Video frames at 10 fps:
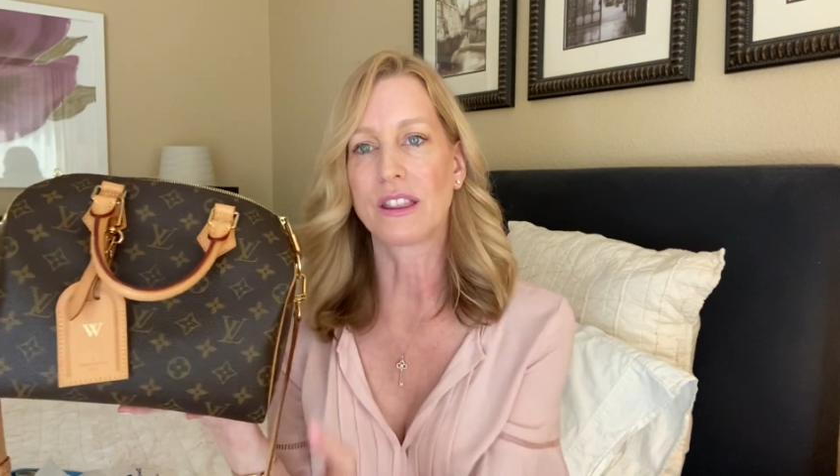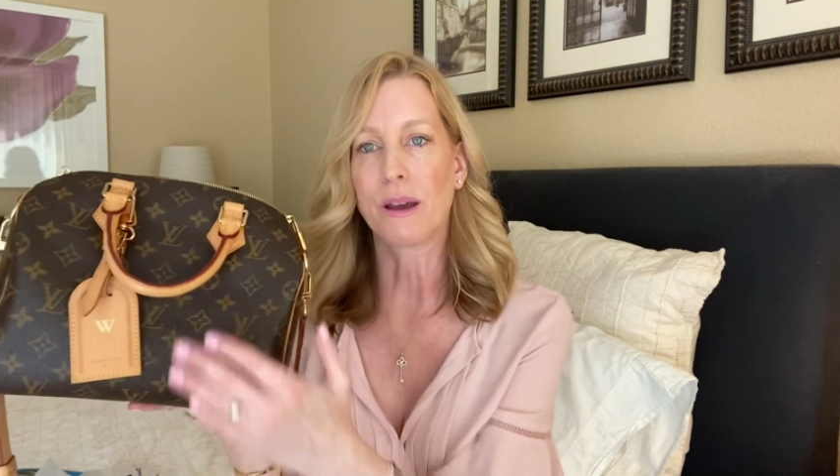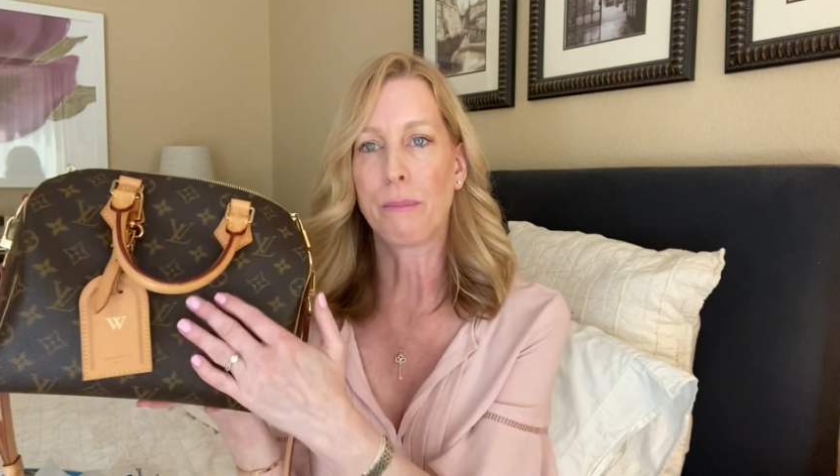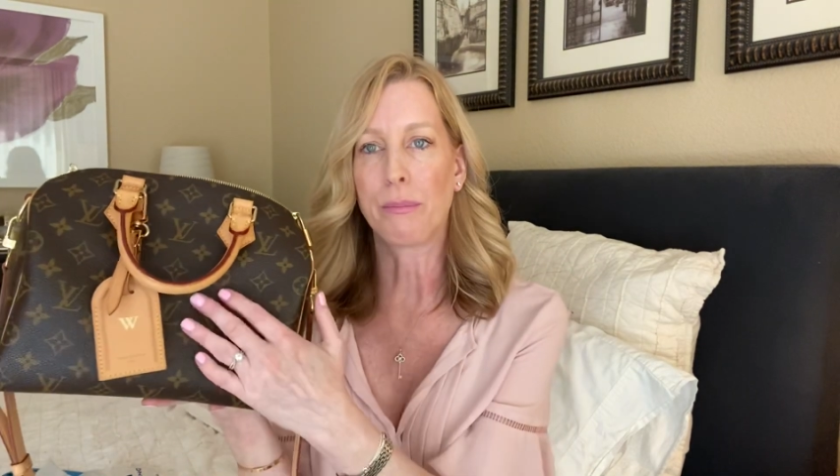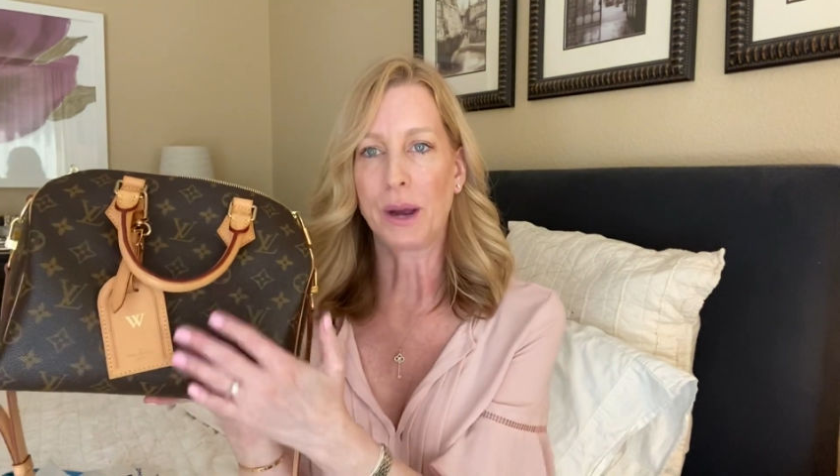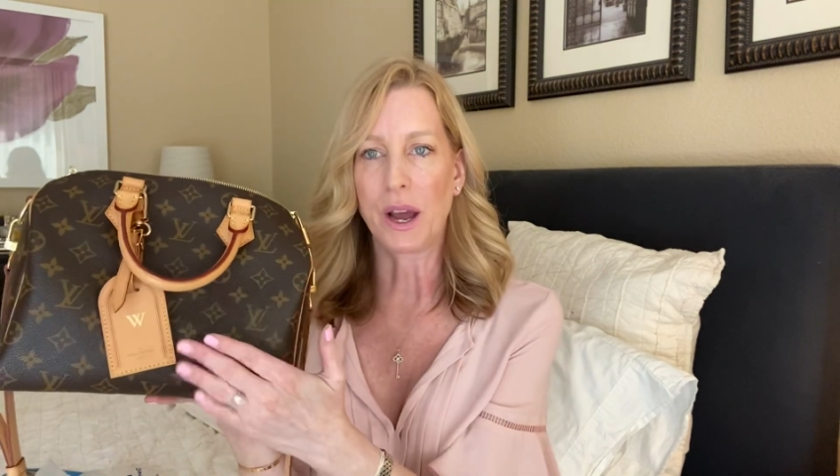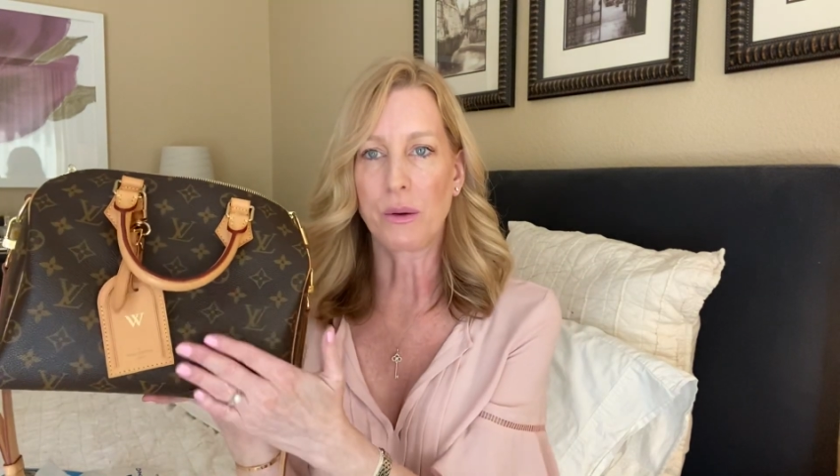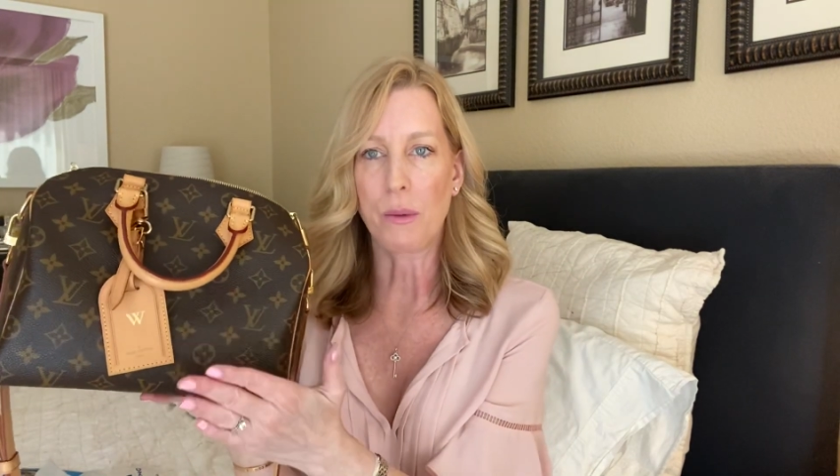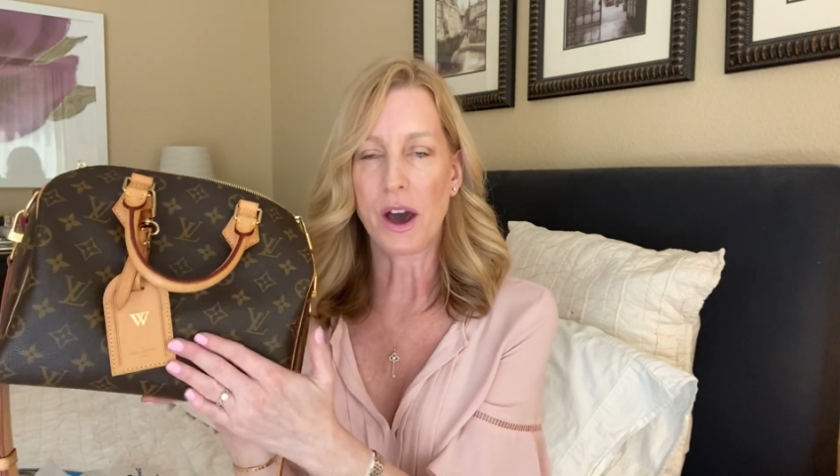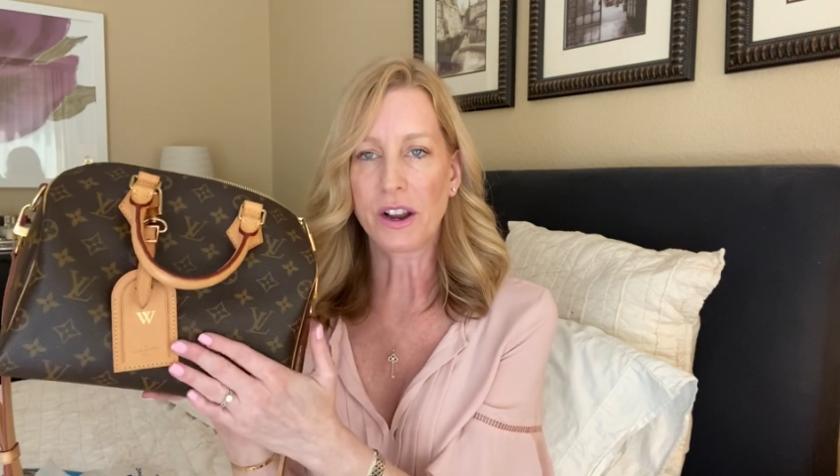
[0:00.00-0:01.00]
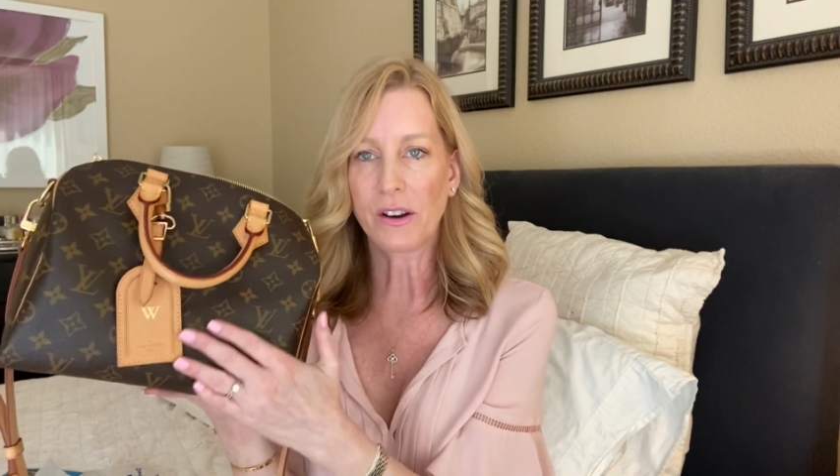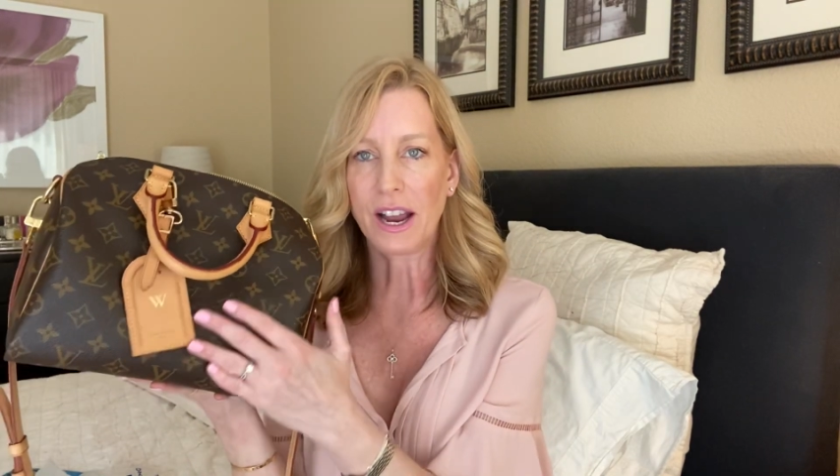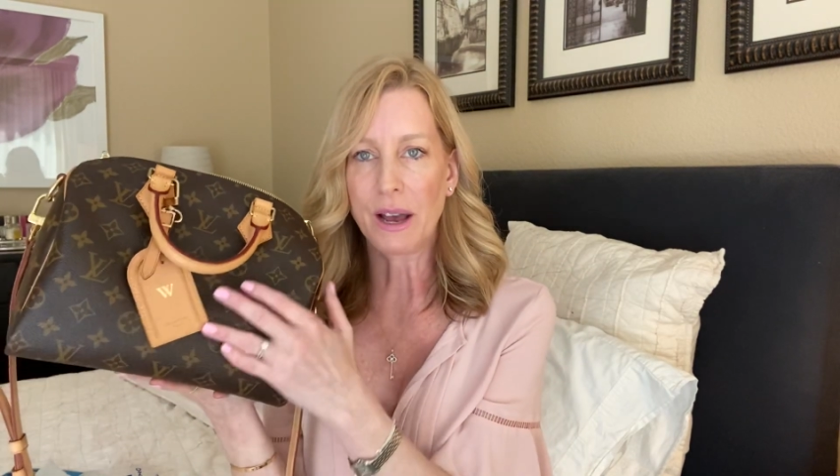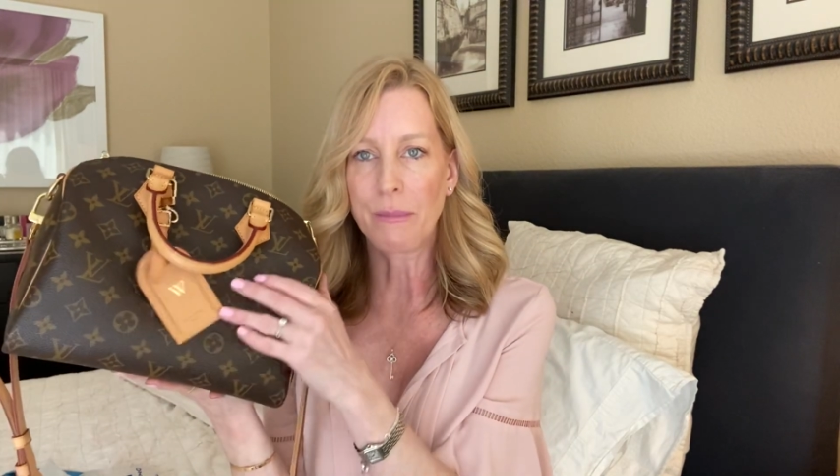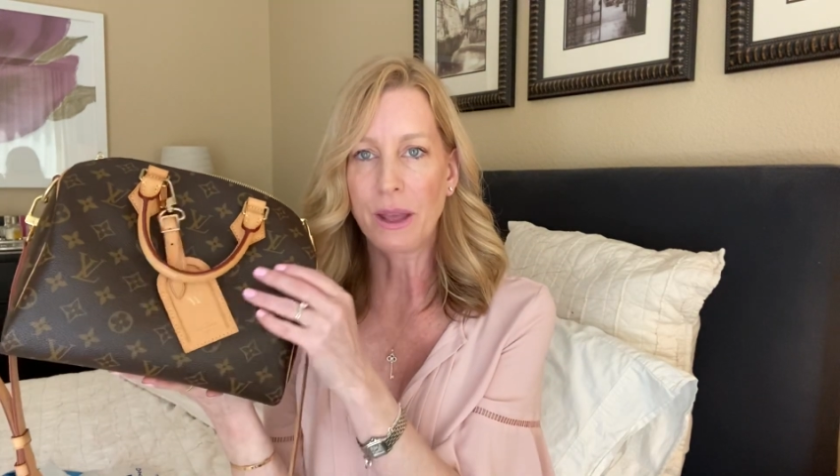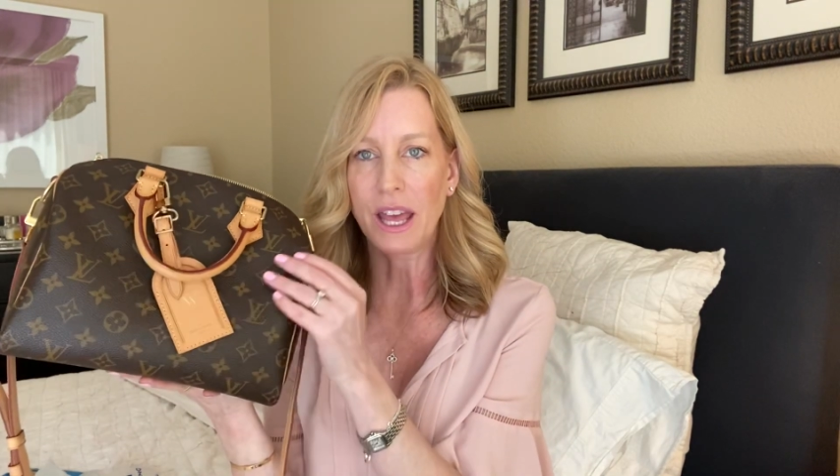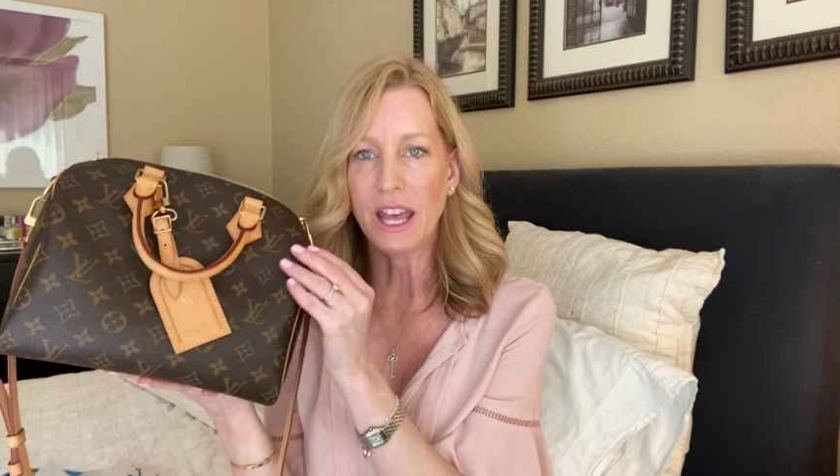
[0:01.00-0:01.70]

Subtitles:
the brown monogram.